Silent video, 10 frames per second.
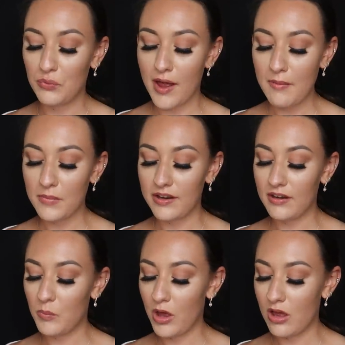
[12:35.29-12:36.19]
wrapped
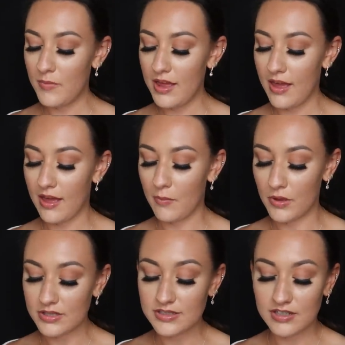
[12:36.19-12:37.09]
in parma ham
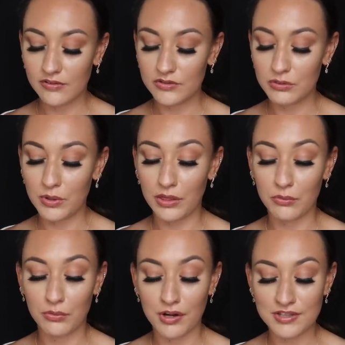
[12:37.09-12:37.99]
stuffed with
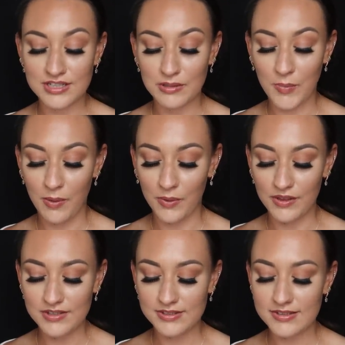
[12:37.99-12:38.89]
roasted
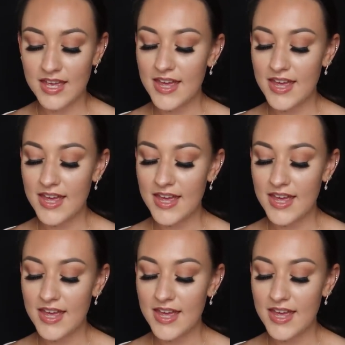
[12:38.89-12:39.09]
peppers